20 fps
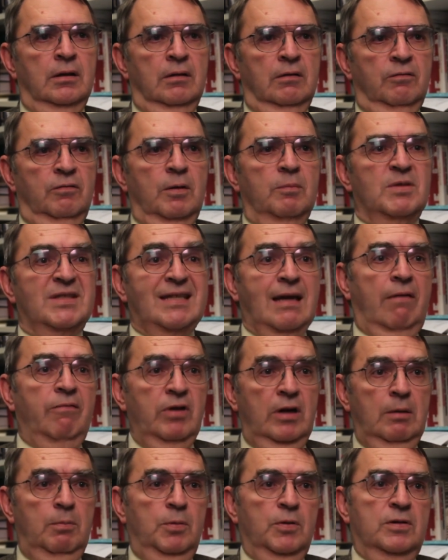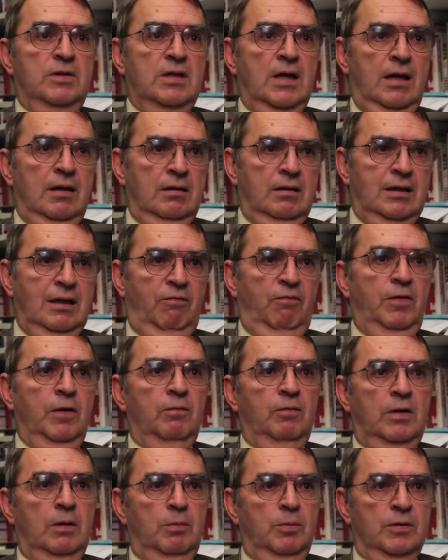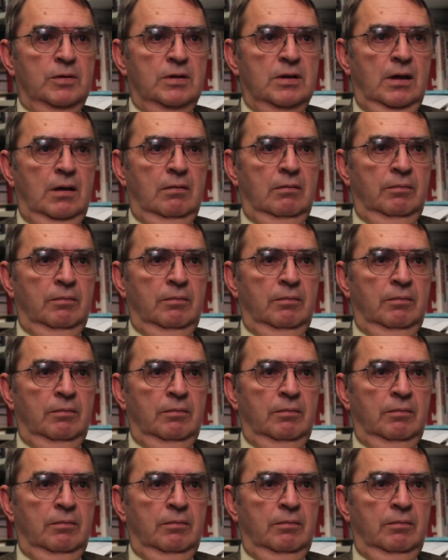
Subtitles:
From 70% to 50%.